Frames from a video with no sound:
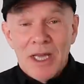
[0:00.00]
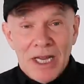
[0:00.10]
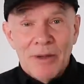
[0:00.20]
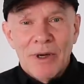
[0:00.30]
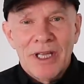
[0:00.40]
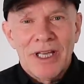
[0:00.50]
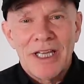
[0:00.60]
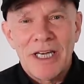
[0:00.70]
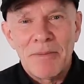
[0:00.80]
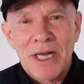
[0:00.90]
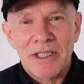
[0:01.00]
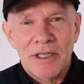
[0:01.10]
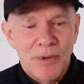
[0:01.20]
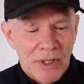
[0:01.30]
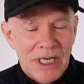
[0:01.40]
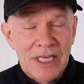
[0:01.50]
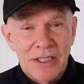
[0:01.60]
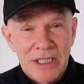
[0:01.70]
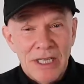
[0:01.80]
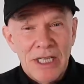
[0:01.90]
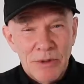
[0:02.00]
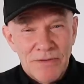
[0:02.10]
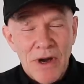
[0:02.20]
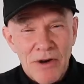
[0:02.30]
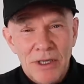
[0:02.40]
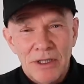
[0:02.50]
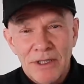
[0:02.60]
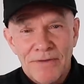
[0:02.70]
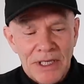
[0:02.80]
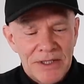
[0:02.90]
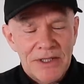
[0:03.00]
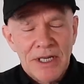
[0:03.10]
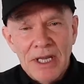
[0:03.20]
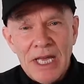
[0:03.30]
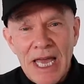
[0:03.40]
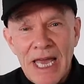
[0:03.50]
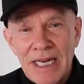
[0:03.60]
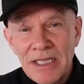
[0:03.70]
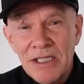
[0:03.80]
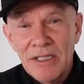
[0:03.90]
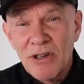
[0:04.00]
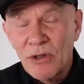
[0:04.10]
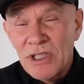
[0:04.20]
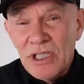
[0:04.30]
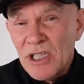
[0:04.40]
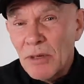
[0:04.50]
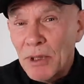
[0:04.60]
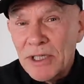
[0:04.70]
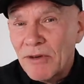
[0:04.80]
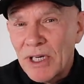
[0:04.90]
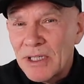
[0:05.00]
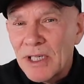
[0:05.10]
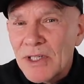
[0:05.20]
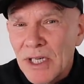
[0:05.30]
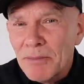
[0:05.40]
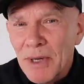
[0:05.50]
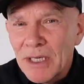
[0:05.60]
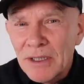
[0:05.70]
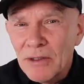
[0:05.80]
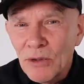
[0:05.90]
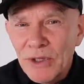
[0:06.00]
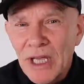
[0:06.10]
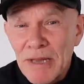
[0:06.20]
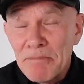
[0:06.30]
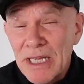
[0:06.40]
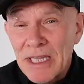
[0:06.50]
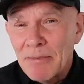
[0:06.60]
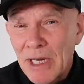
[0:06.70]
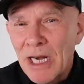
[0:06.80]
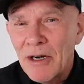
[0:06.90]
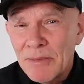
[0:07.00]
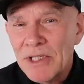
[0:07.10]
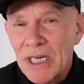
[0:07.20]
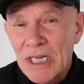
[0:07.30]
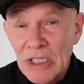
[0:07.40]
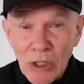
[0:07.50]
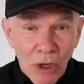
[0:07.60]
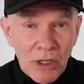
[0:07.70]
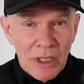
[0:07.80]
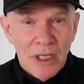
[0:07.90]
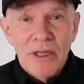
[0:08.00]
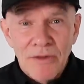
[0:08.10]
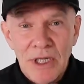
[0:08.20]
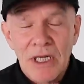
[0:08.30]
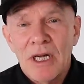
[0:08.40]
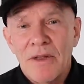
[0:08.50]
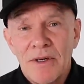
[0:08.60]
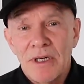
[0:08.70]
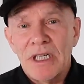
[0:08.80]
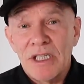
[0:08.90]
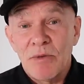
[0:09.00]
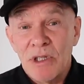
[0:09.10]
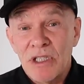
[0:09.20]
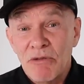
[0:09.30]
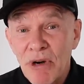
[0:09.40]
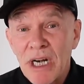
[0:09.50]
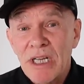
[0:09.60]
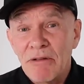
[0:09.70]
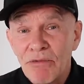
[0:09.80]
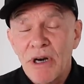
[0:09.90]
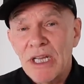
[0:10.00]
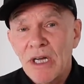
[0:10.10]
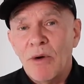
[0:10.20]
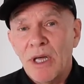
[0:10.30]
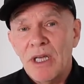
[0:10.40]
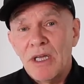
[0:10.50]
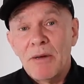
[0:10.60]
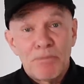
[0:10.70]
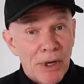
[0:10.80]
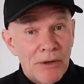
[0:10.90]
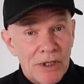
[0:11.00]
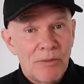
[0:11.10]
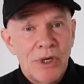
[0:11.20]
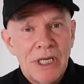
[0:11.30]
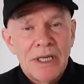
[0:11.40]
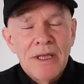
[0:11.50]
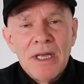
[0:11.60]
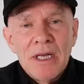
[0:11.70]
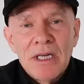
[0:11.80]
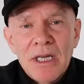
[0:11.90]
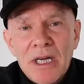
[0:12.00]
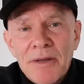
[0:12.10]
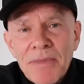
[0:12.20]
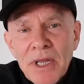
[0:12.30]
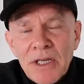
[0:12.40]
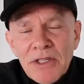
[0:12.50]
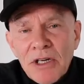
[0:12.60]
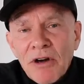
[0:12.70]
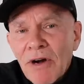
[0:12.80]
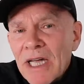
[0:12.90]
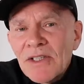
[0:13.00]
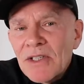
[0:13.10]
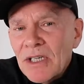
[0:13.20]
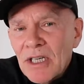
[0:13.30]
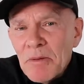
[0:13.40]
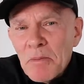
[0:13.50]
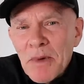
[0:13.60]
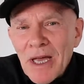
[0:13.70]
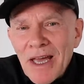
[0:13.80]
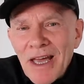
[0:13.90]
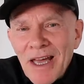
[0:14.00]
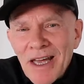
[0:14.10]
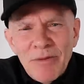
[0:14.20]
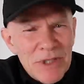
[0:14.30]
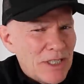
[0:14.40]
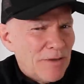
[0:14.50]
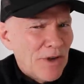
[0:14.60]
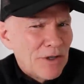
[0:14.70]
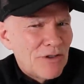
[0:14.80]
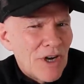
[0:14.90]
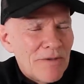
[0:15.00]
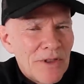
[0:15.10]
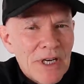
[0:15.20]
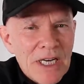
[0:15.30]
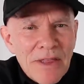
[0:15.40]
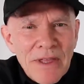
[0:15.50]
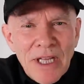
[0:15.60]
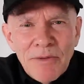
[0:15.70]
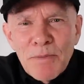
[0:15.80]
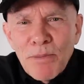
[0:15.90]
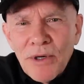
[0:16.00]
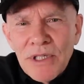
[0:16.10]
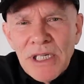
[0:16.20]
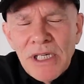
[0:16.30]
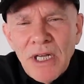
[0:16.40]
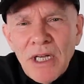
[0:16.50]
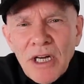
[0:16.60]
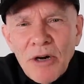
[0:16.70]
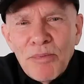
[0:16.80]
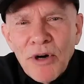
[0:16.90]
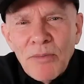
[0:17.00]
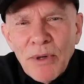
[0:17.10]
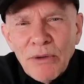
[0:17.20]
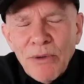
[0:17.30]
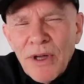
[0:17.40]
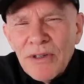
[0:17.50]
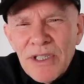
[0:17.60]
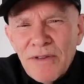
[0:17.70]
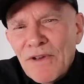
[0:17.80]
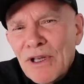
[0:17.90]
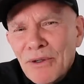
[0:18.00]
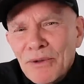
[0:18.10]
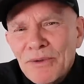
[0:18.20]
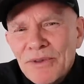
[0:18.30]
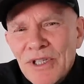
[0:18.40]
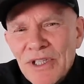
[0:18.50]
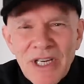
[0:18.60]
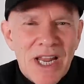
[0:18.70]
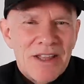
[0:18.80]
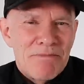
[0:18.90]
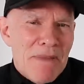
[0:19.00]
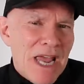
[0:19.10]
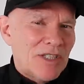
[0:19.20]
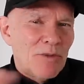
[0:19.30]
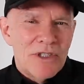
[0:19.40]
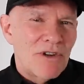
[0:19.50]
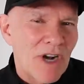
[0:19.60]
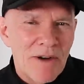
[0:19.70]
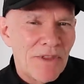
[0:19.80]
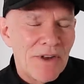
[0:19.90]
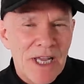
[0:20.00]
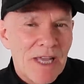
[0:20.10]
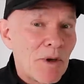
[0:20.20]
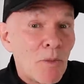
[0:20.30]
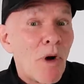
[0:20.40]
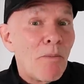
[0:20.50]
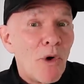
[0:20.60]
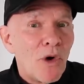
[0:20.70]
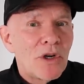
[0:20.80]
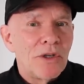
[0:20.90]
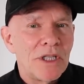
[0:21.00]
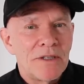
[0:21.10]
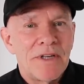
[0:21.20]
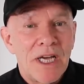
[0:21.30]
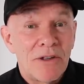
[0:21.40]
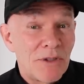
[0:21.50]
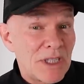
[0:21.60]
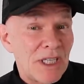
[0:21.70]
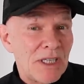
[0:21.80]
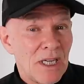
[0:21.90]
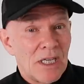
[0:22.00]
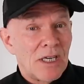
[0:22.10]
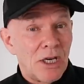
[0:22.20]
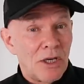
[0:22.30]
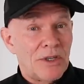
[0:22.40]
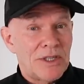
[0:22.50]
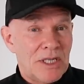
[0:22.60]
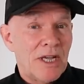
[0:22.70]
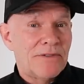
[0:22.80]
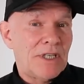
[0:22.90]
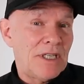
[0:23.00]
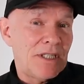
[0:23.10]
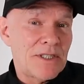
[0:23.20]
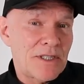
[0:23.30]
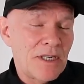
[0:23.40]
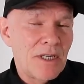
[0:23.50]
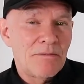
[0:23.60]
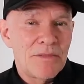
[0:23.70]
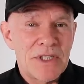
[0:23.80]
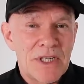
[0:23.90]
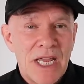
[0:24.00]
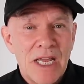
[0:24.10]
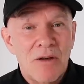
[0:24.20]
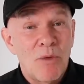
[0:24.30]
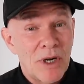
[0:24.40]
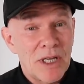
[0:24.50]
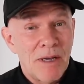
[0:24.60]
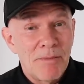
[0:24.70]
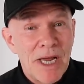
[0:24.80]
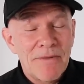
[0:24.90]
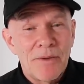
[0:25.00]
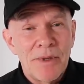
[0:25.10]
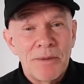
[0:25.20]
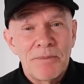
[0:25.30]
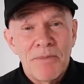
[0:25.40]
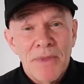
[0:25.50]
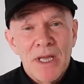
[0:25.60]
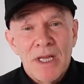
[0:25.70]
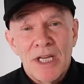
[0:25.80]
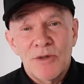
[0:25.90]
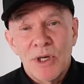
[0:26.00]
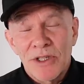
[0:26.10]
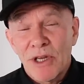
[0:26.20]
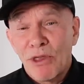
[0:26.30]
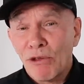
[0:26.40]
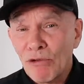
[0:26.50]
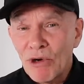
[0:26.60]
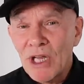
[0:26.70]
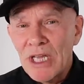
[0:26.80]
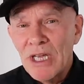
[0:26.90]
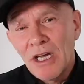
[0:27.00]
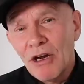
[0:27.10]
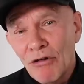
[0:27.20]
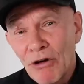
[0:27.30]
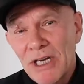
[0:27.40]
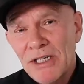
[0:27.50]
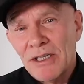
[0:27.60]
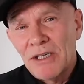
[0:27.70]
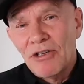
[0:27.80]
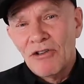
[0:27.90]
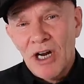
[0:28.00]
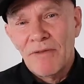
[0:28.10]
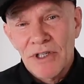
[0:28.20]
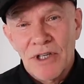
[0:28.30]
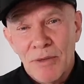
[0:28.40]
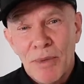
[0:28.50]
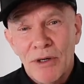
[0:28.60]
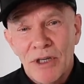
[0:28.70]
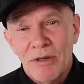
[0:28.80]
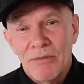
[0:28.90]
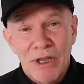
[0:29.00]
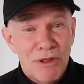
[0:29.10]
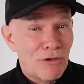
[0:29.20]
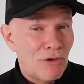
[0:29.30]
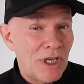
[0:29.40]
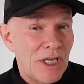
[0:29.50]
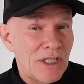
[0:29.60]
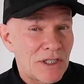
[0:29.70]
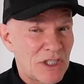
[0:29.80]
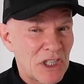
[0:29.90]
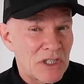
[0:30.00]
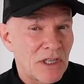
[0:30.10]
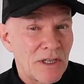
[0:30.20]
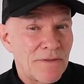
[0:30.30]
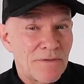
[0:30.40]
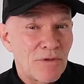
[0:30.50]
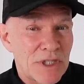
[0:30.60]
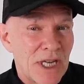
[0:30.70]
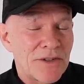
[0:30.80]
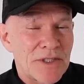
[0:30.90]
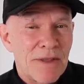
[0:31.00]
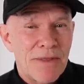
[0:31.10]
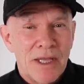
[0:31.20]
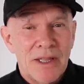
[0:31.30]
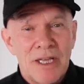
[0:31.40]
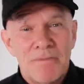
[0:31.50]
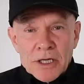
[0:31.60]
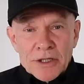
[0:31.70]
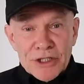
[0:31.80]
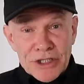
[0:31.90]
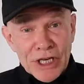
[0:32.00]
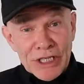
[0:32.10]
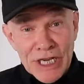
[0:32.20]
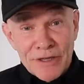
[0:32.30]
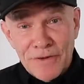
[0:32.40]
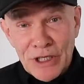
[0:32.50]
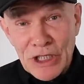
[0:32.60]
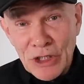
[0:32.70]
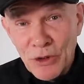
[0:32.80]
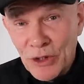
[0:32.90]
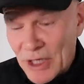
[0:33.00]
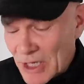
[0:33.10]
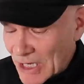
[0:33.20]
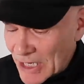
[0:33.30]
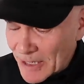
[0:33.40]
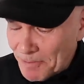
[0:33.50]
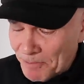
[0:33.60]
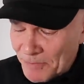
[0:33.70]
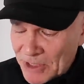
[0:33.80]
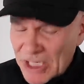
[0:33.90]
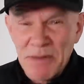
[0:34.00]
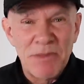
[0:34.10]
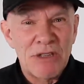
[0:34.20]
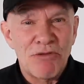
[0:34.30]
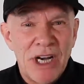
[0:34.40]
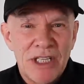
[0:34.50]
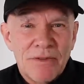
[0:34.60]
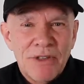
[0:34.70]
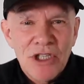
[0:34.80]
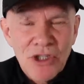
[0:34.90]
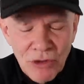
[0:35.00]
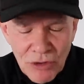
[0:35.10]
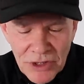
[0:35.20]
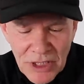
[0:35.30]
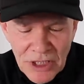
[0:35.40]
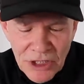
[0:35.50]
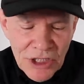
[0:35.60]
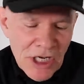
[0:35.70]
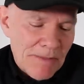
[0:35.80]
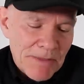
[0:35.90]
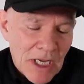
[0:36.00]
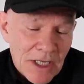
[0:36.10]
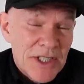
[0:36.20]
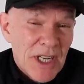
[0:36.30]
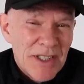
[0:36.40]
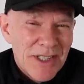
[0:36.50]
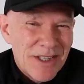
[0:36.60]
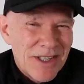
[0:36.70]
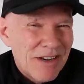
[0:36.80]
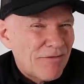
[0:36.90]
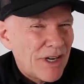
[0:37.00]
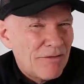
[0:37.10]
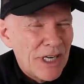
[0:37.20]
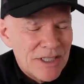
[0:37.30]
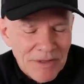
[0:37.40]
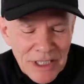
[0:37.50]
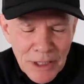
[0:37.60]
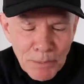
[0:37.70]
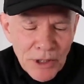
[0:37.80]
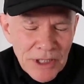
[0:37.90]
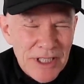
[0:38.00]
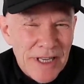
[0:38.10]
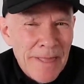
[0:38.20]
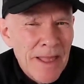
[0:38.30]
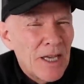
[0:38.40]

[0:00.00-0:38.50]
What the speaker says: Anyway, getting back to the point, Lando, he was very good in defense. And of course, he just obliterated his teammate all day and made that McLaren Mercedes look the car that it is, which is a really, really quick podium winning car. So congrats to him. He was actually voted driver of the day, and I think that was pretty appropriate, although difficult to say that Max wasn't driver of the day. I mean, what more could he have done? Or indeed Lewis after his mistake, what a comeback from him as well. So three great drivers on the podium and three deserved results, I think, there. Just going down the finishing order to keep this relatively short and sharp. Carlos Sainz, as I say, relatively disappointing day.